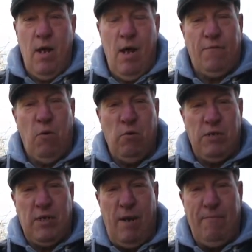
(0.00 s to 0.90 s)
of
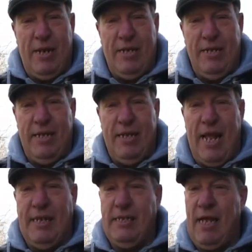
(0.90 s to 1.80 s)
course I mean the
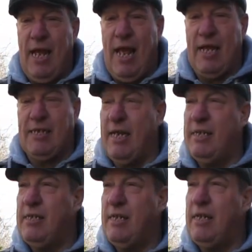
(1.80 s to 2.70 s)
end as it
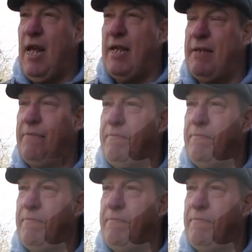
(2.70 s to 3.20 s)
is today.